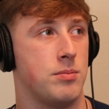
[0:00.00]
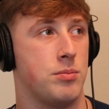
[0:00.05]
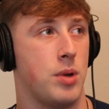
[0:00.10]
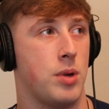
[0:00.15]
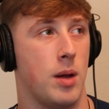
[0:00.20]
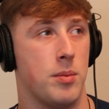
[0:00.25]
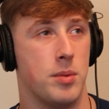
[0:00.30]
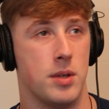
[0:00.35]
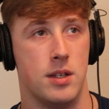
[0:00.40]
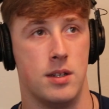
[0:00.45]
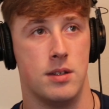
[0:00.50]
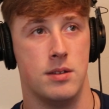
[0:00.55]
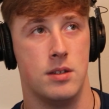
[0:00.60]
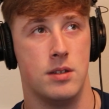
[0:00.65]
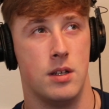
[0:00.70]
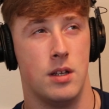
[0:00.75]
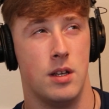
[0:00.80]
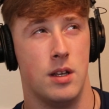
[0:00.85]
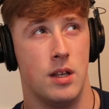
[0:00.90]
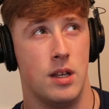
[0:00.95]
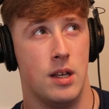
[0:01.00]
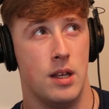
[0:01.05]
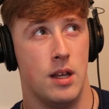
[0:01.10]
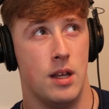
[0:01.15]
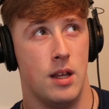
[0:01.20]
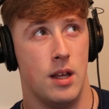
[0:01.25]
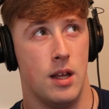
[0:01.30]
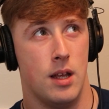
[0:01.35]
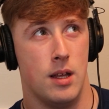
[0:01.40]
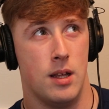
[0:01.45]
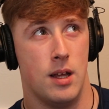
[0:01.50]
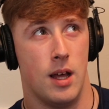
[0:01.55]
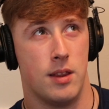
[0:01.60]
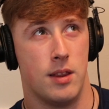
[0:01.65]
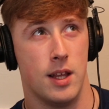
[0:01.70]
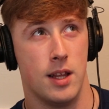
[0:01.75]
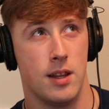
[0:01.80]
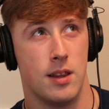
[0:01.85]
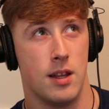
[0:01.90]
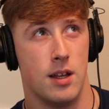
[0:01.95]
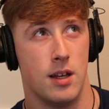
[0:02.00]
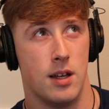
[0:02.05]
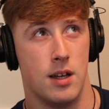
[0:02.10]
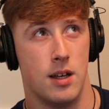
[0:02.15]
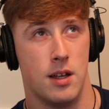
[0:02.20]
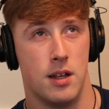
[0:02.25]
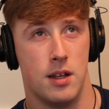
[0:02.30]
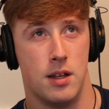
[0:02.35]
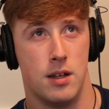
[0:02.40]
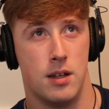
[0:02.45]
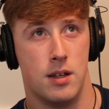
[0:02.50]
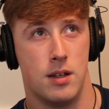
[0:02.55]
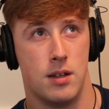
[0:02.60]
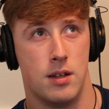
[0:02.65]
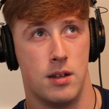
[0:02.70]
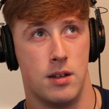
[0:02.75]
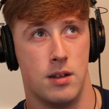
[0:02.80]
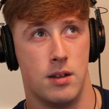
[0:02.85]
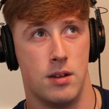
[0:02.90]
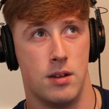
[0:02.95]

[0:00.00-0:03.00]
probably, I think the